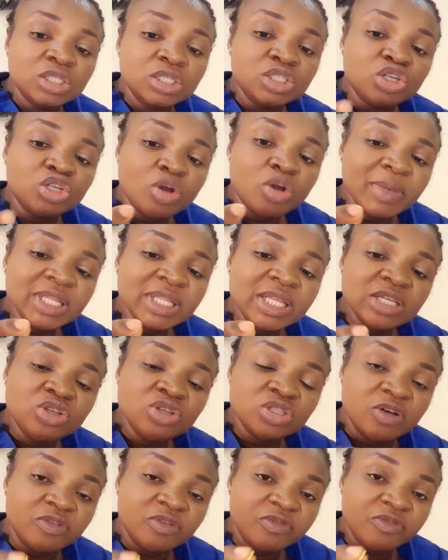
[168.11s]
The recommended
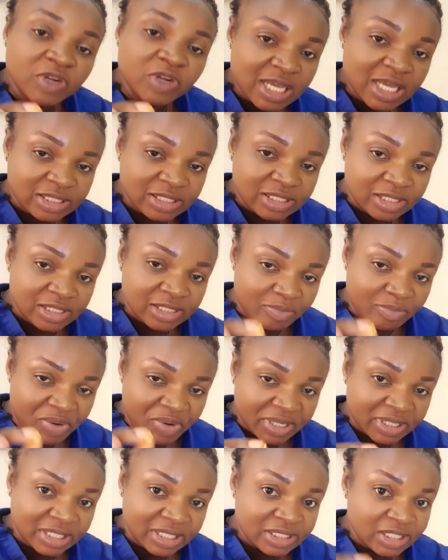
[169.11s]
dose of folic acid in
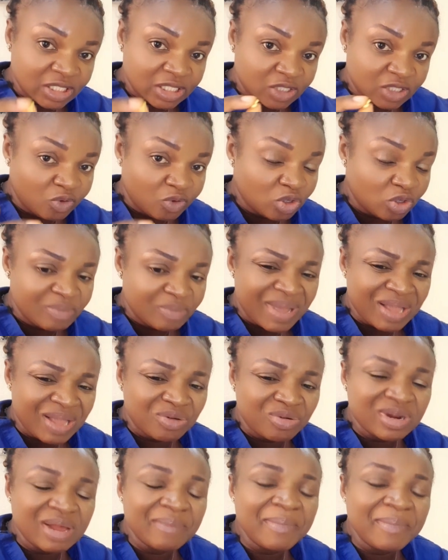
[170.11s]
pregnancy is 400
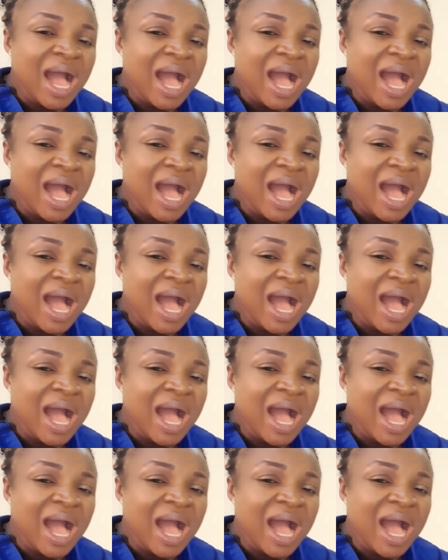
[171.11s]
microgram.